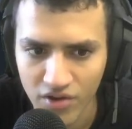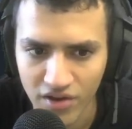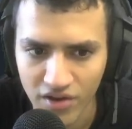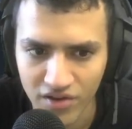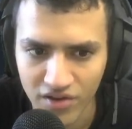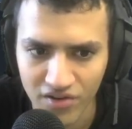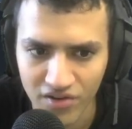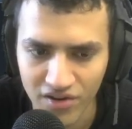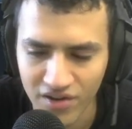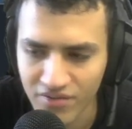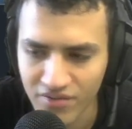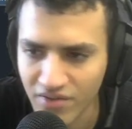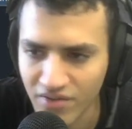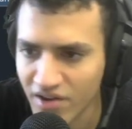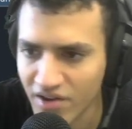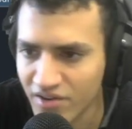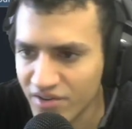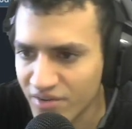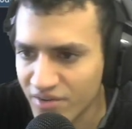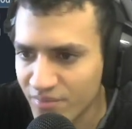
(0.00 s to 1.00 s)
Okay, good enough.
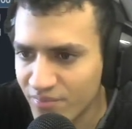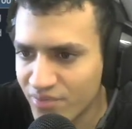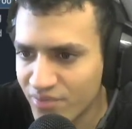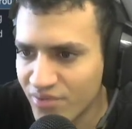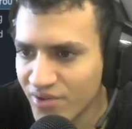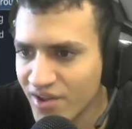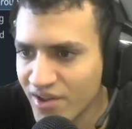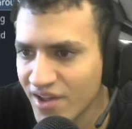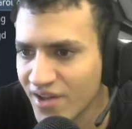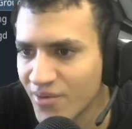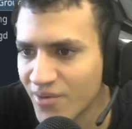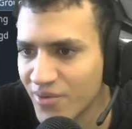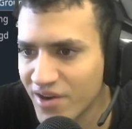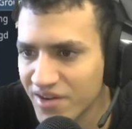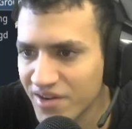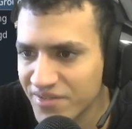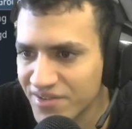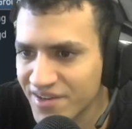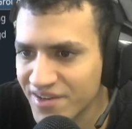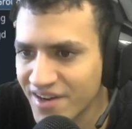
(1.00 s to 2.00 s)
I don't know
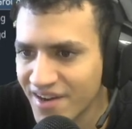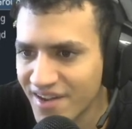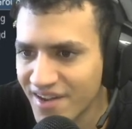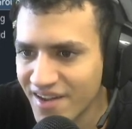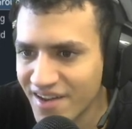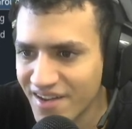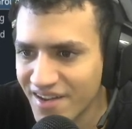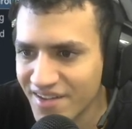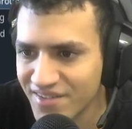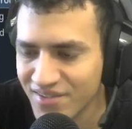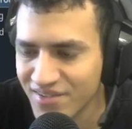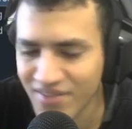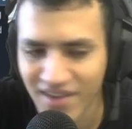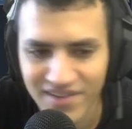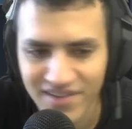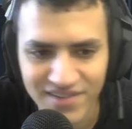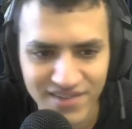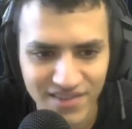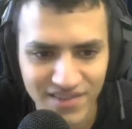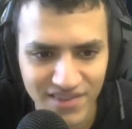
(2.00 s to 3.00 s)
whatever. Uh, so
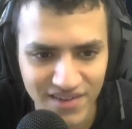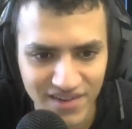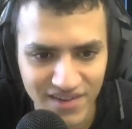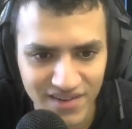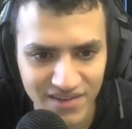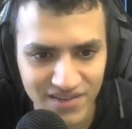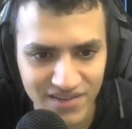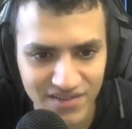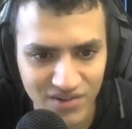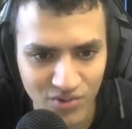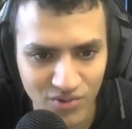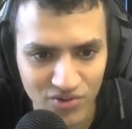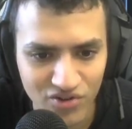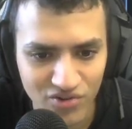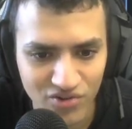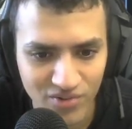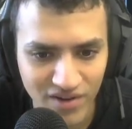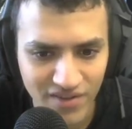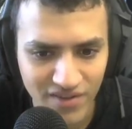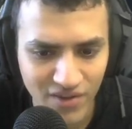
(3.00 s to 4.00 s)
that's the stone
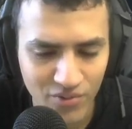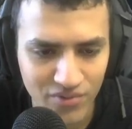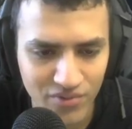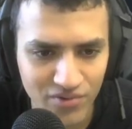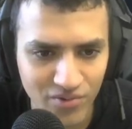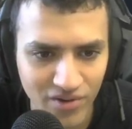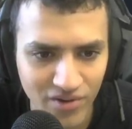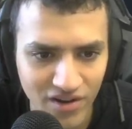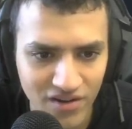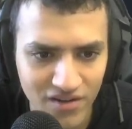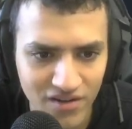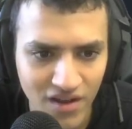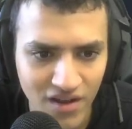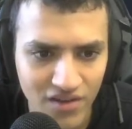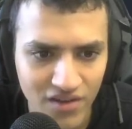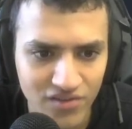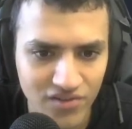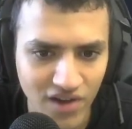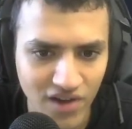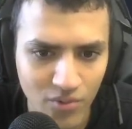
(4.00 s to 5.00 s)
terrain that we've created.
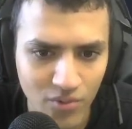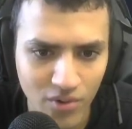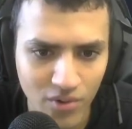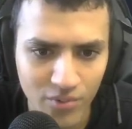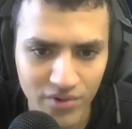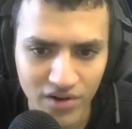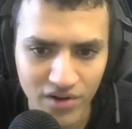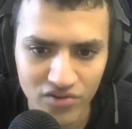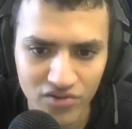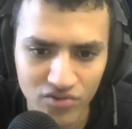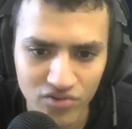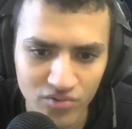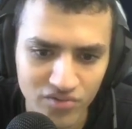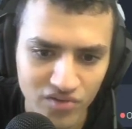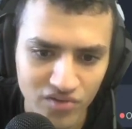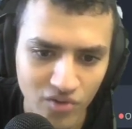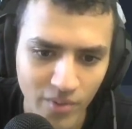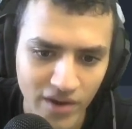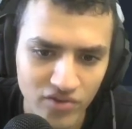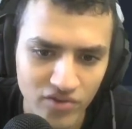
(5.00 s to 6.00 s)
So now what we're going to do
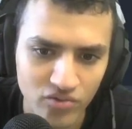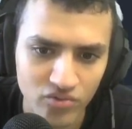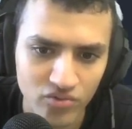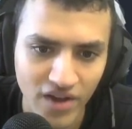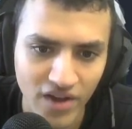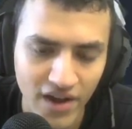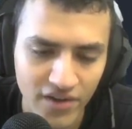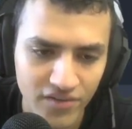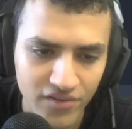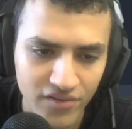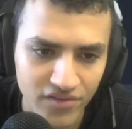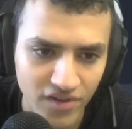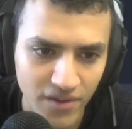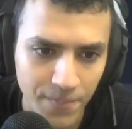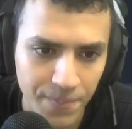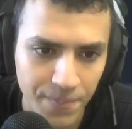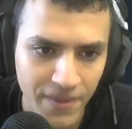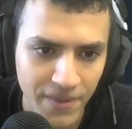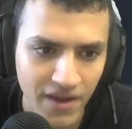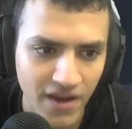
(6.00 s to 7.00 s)
is go back to tile
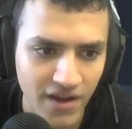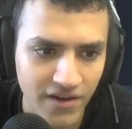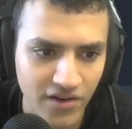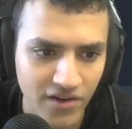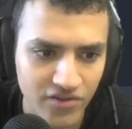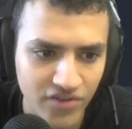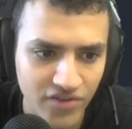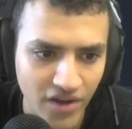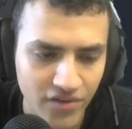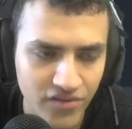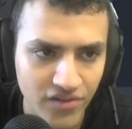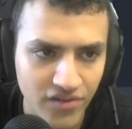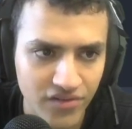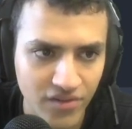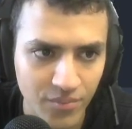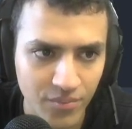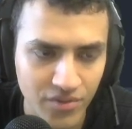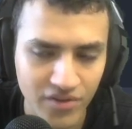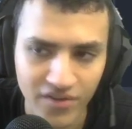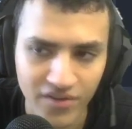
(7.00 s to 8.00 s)
set and our tile set is
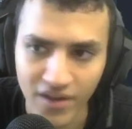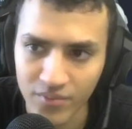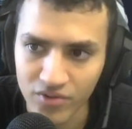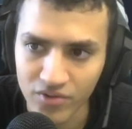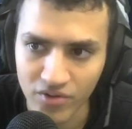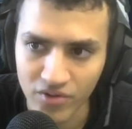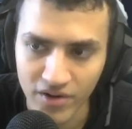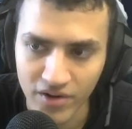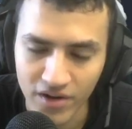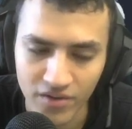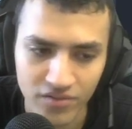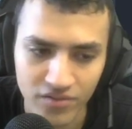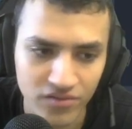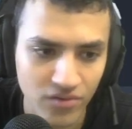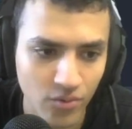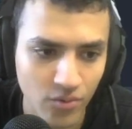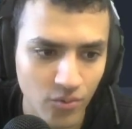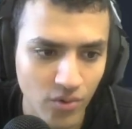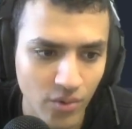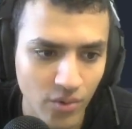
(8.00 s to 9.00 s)
completely empty right now.
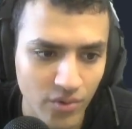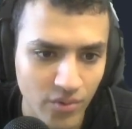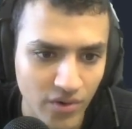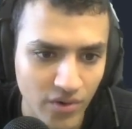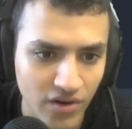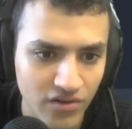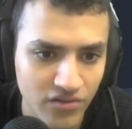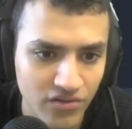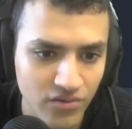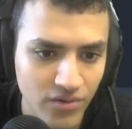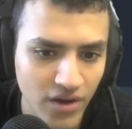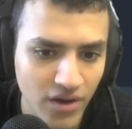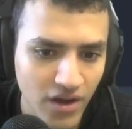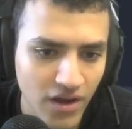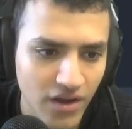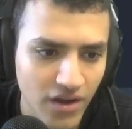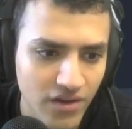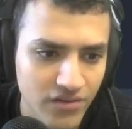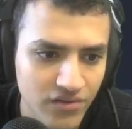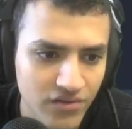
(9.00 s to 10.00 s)
So what we want to do
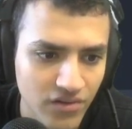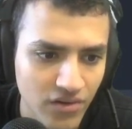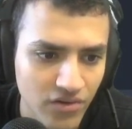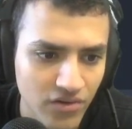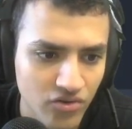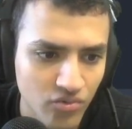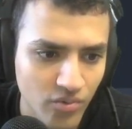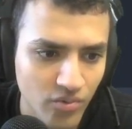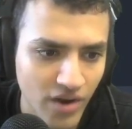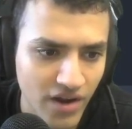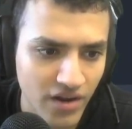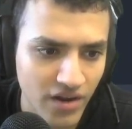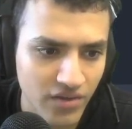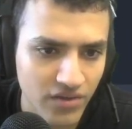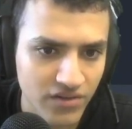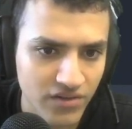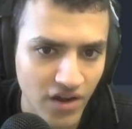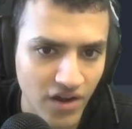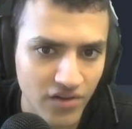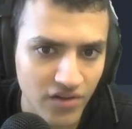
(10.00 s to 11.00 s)
is drag
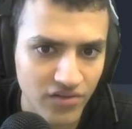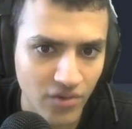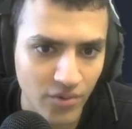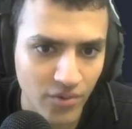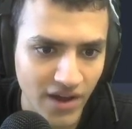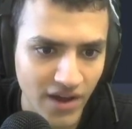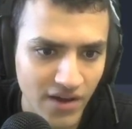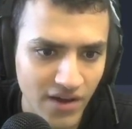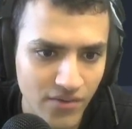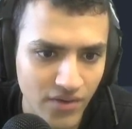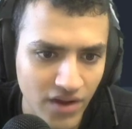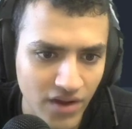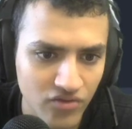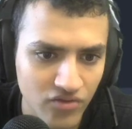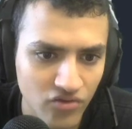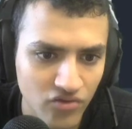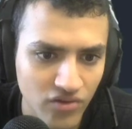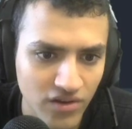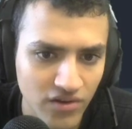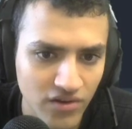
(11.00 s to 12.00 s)
the tile set we have
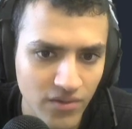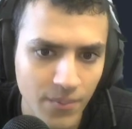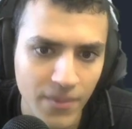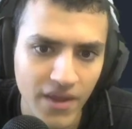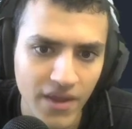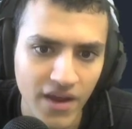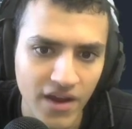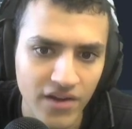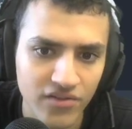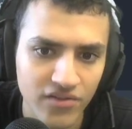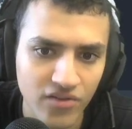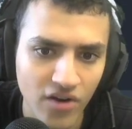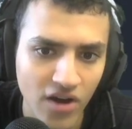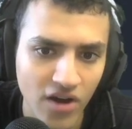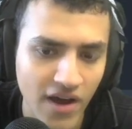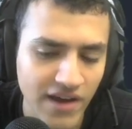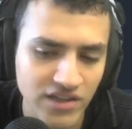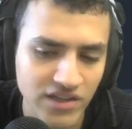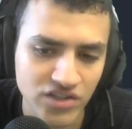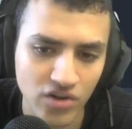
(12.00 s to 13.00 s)
into here and it's going
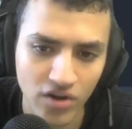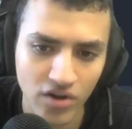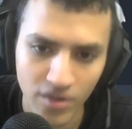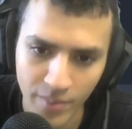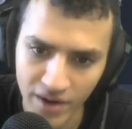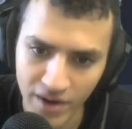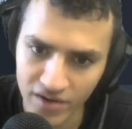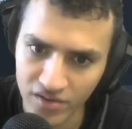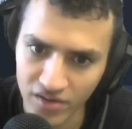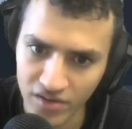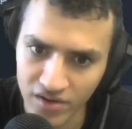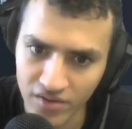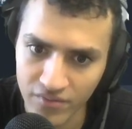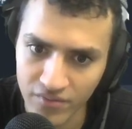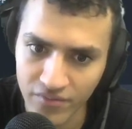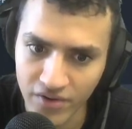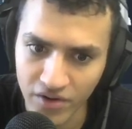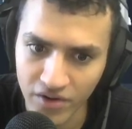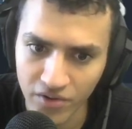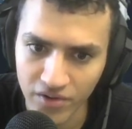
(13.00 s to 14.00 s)
to actually automatically
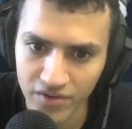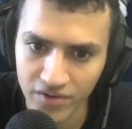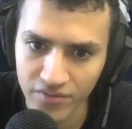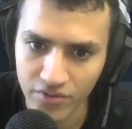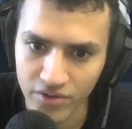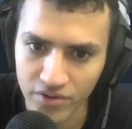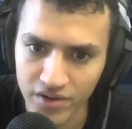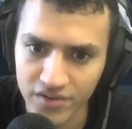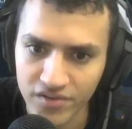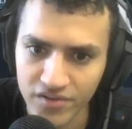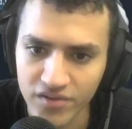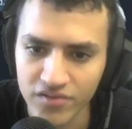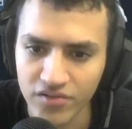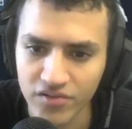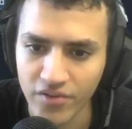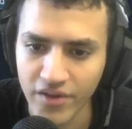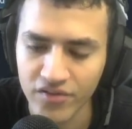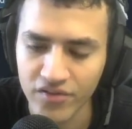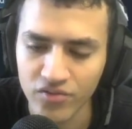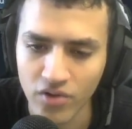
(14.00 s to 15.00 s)
configure it for us.
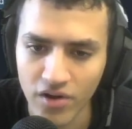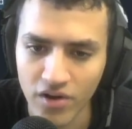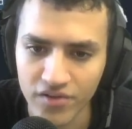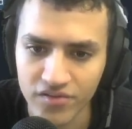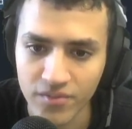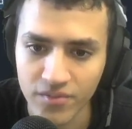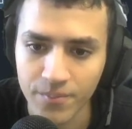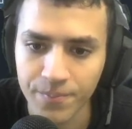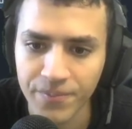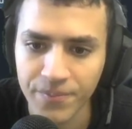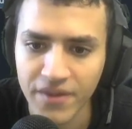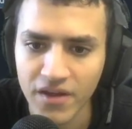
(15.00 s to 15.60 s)
So that's awesome.